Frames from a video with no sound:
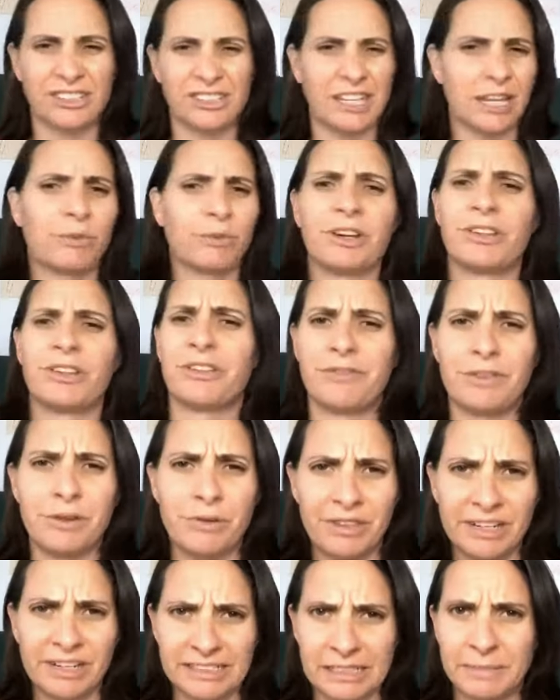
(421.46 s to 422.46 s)
say, what are the
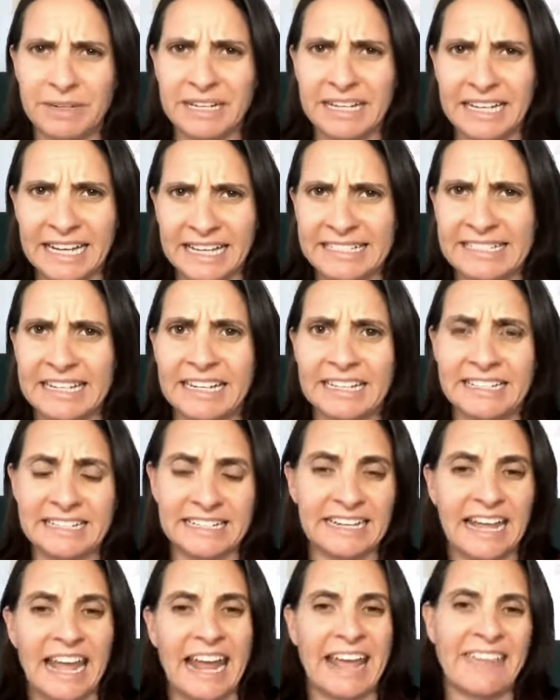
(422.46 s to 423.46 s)
few things I'm going to get done
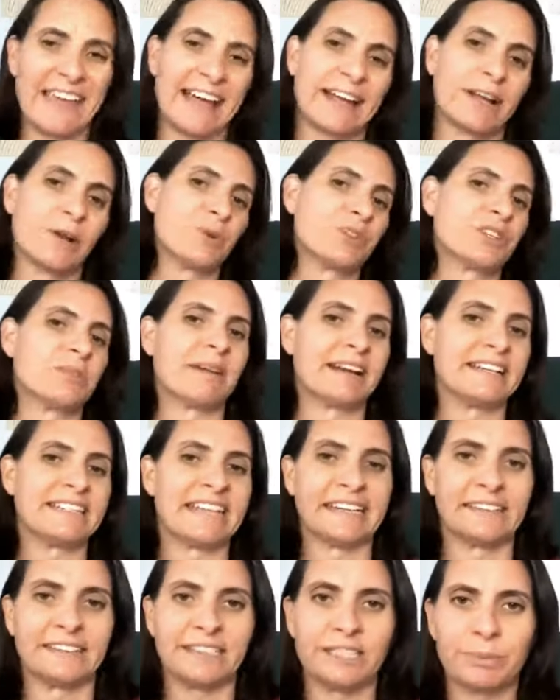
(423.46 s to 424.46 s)
today? And that goes in my
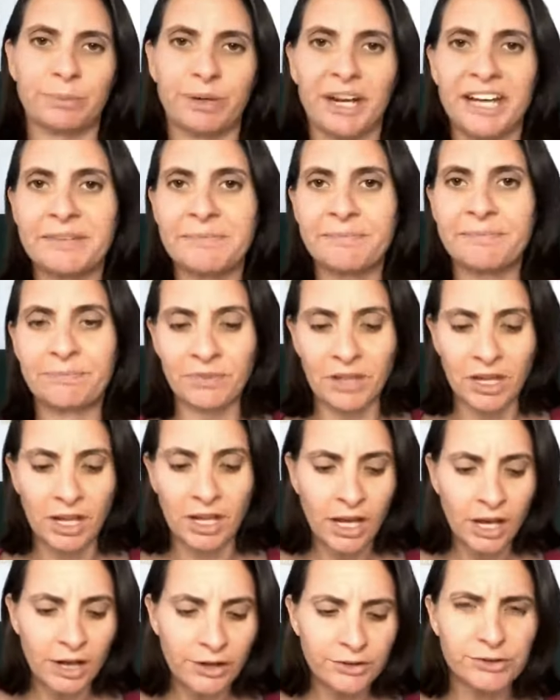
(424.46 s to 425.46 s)
daily spread.
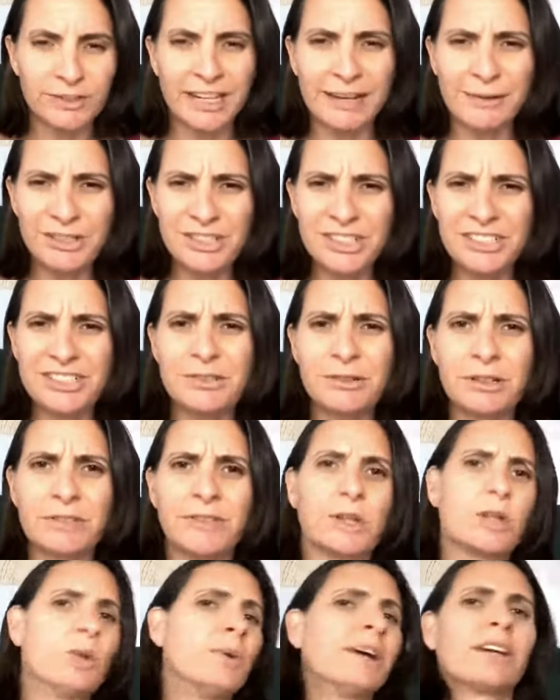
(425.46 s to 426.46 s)
So that was just sort
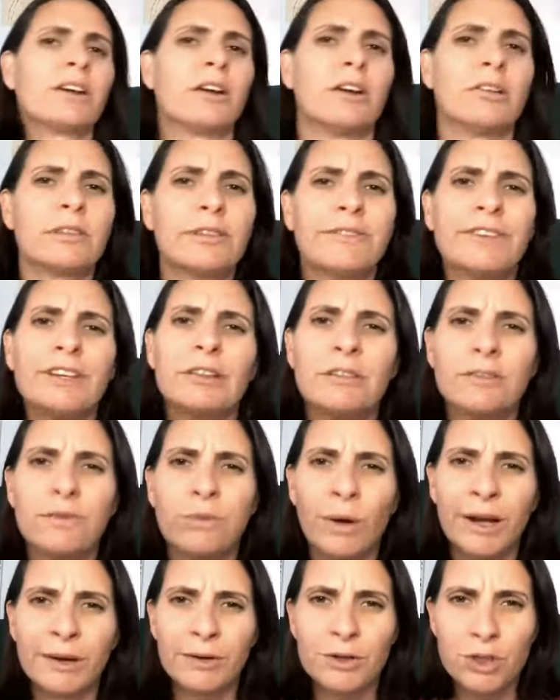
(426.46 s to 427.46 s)
of a quick overview
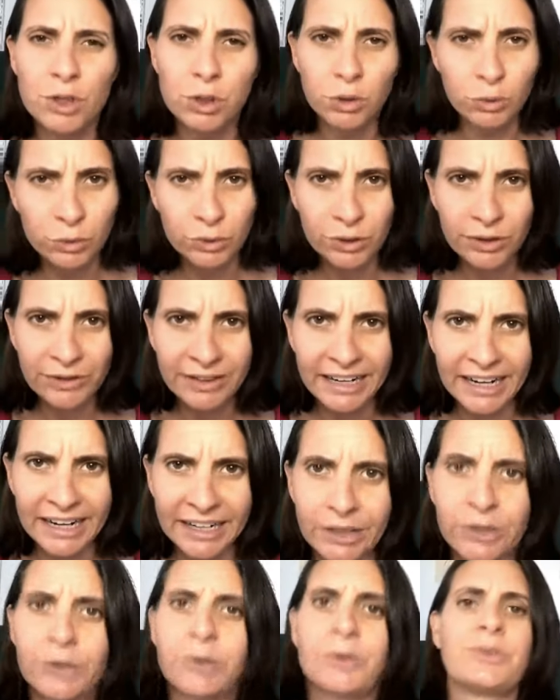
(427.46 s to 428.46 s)
of one tool that I
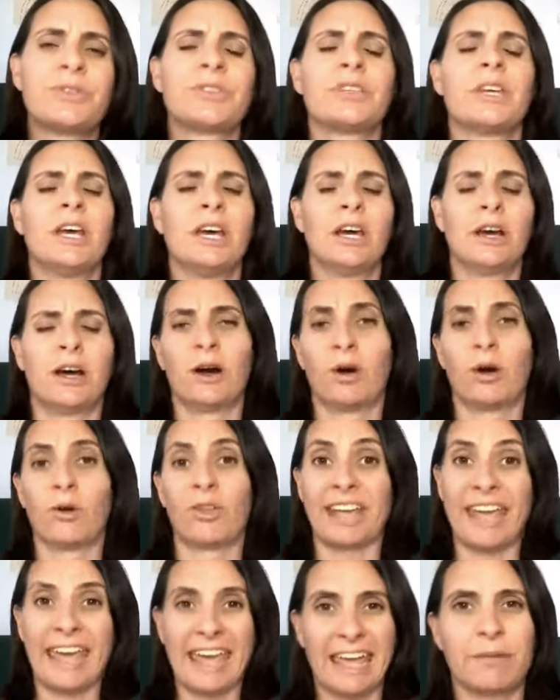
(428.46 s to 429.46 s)
use, or
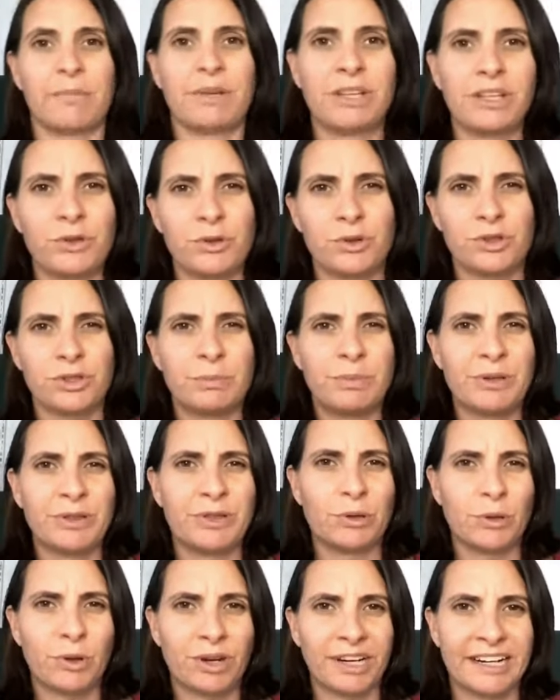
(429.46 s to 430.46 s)
that can be used to put
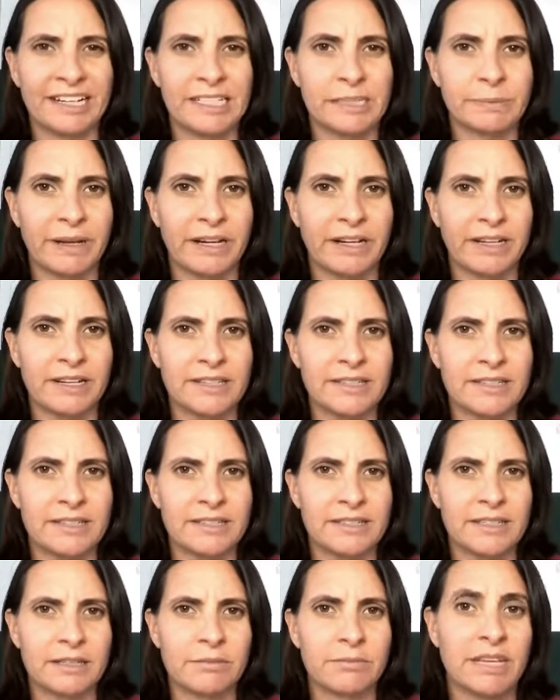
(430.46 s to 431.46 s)
the organized parent
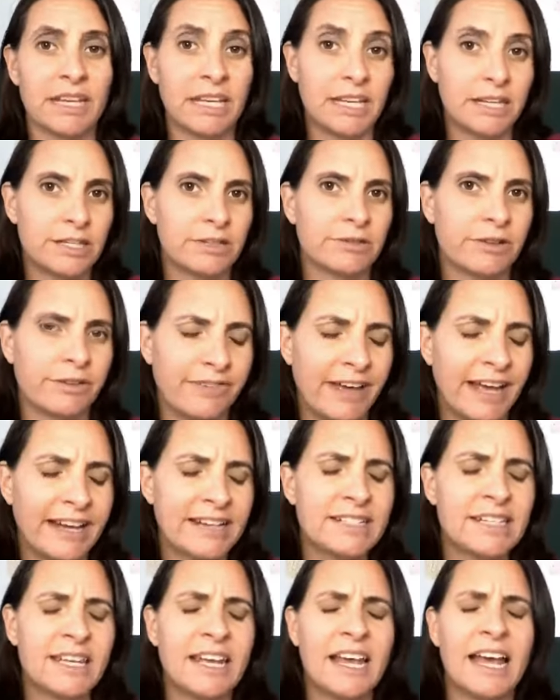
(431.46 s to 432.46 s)
system into effect.